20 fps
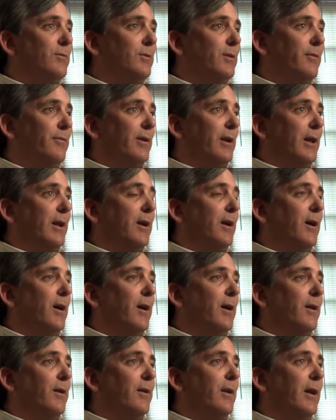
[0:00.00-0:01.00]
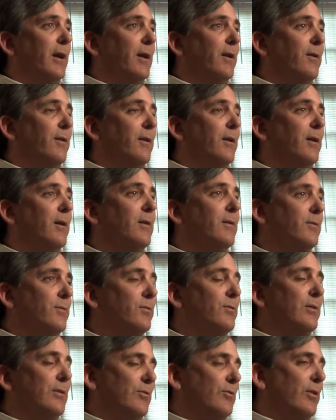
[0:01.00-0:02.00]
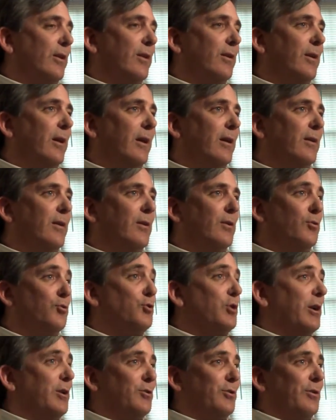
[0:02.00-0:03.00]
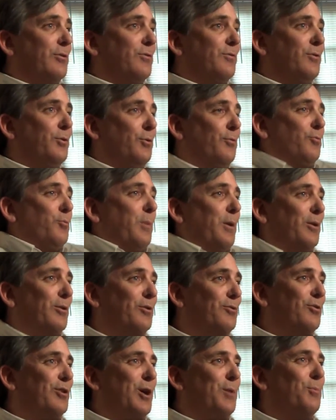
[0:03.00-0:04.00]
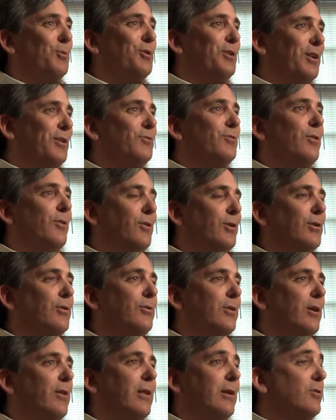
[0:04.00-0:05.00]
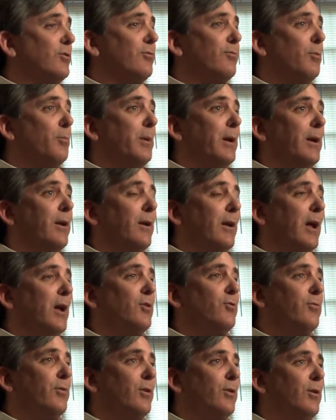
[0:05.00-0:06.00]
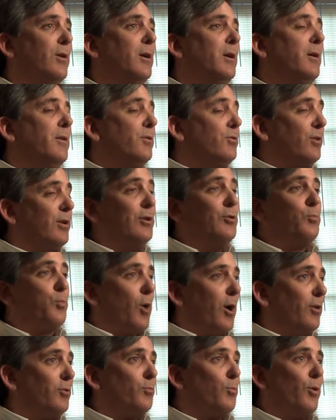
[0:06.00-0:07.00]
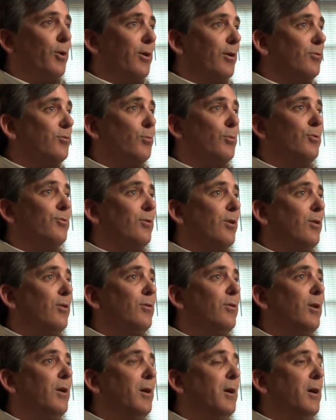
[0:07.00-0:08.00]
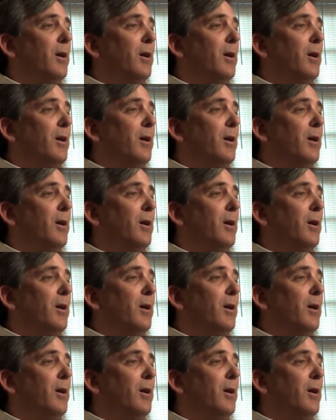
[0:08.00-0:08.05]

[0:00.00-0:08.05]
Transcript: of any kind. And since then, it has changed. You spent at least a couple of days there. You can tell that just from being in Nashville. The city's prospering as a result.